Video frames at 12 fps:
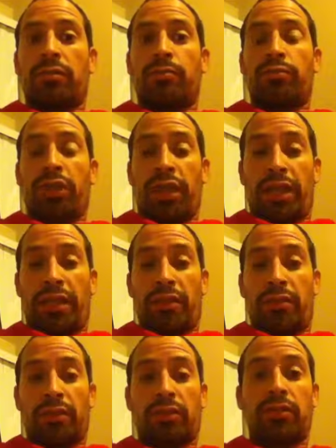prey
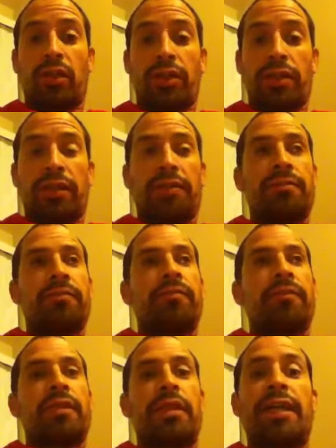or target.
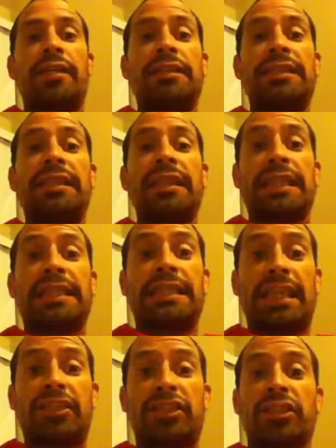That is the
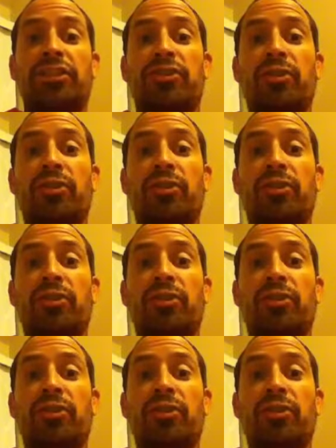intention.